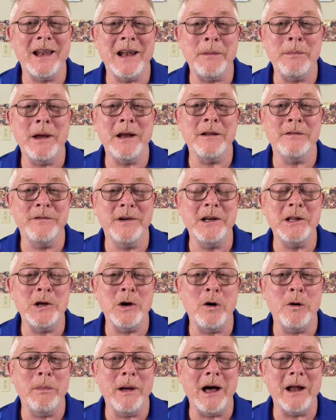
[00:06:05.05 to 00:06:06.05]
I made a
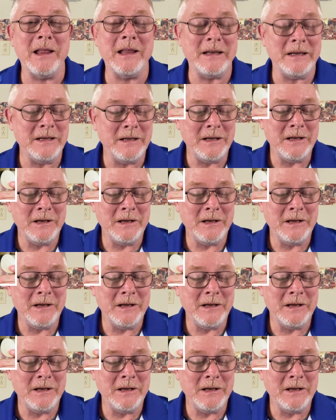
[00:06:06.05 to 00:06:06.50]
video about it,